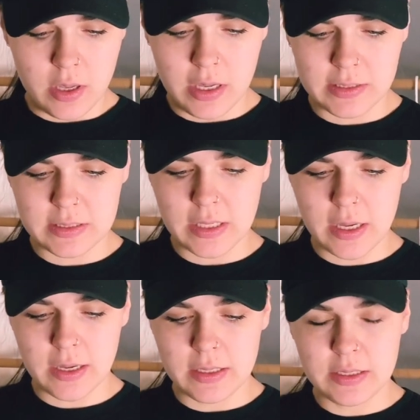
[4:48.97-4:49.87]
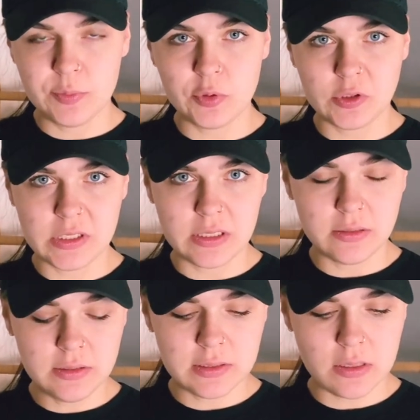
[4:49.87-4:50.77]
It's a nipple
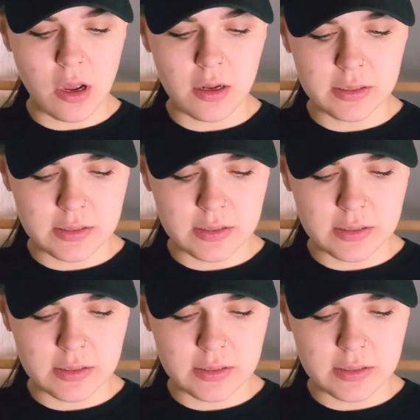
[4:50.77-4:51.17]
shield, it's called.